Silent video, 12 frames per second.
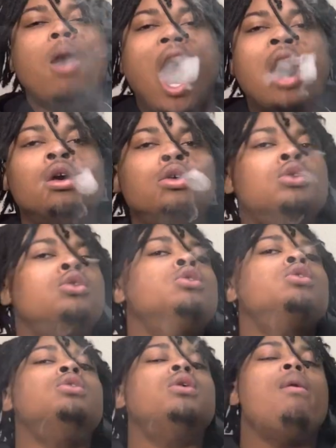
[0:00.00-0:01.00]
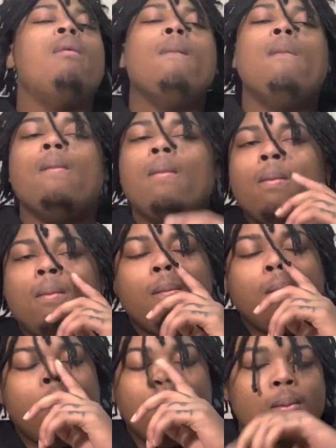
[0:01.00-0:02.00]
I feel like I would like that better.
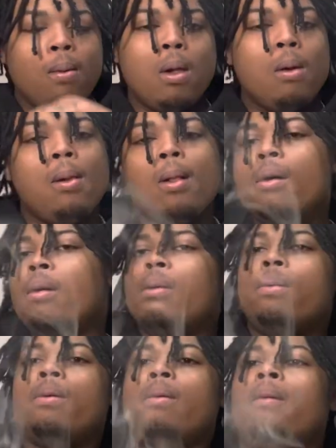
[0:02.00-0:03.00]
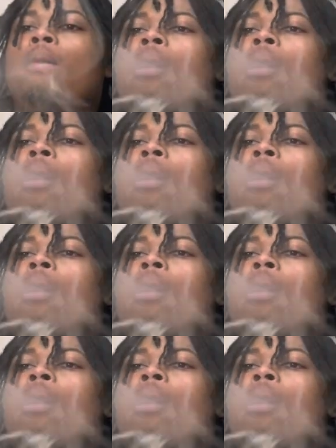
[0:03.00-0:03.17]
I just like the quality of this, the